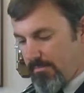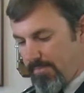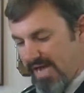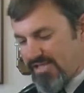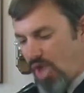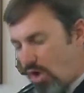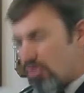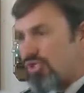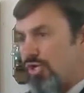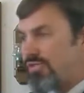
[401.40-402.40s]
But
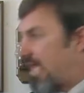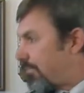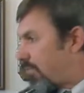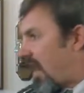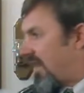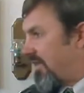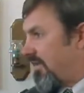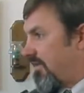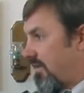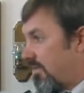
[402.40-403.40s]
those who take pride
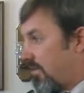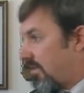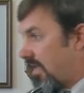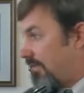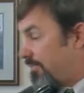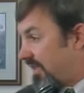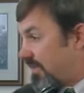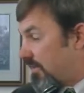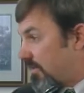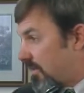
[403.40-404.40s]
in and put
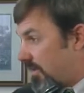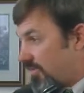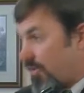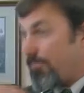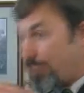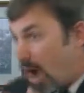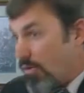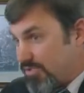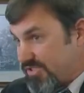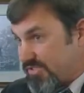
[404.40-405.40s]
their
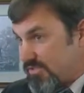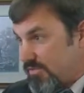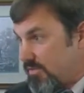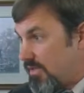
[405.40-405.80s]
boast